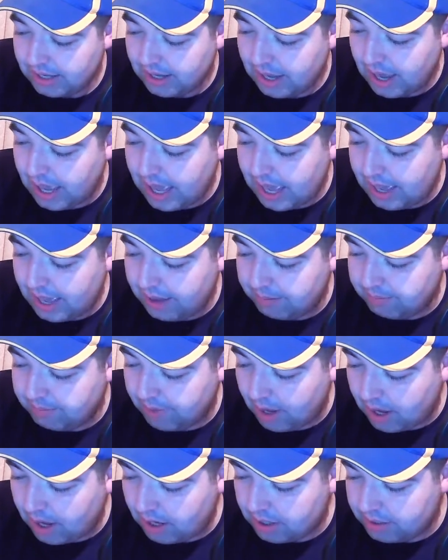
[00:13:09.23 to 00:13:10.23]

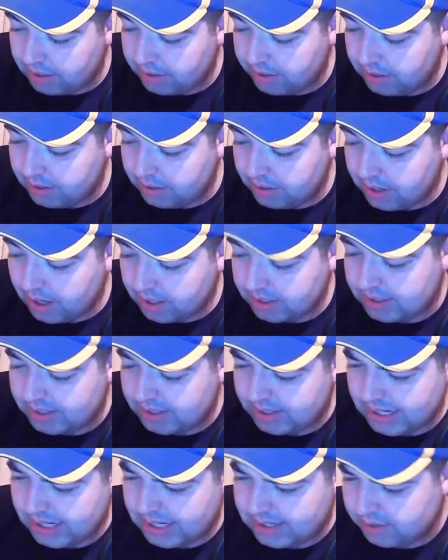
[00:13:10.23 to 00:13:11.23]
On not
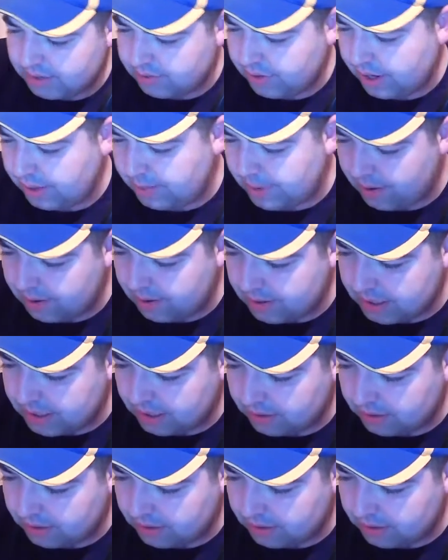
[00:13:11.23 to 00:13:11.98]
season reappearance, I